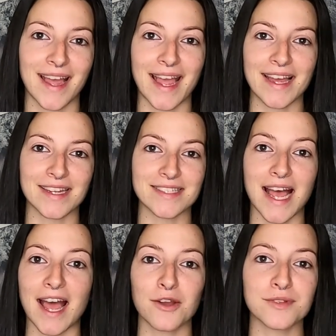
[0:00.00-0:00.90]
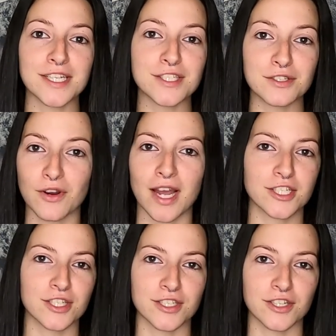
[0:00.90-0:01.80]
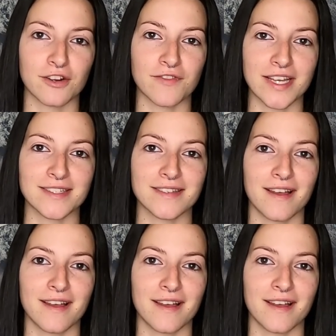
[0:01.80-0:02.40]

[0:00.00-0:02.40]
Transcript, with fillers: And I only scratched the surface